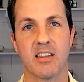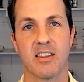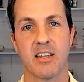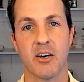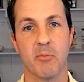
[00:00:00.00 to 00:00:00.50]

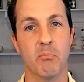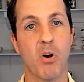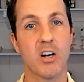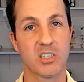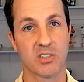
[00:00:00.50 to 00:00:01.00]
the
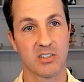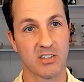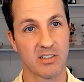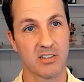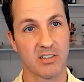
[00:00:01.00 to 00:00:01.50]
March
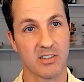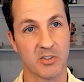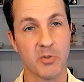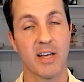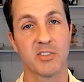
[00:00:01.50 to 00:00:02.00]

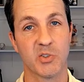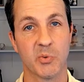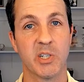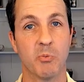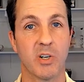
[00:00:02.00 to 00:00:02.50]

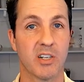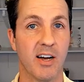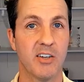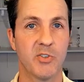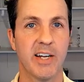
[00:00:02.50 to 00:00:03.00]
2021
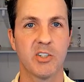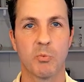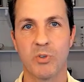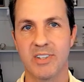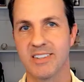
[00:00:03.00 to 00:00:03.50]
contract
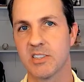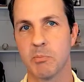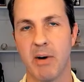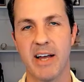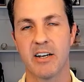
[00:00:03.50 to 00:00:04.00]
will
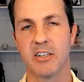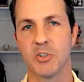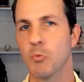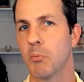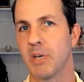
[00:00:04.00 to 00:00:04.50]
expire.
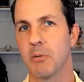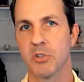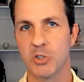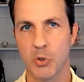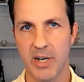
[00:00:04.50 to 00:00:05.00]
You won't be able
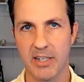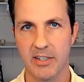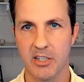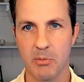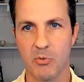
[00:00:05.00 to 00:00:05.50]
to trade it
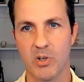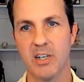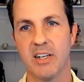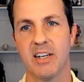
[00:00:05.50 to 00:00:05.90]
anymore.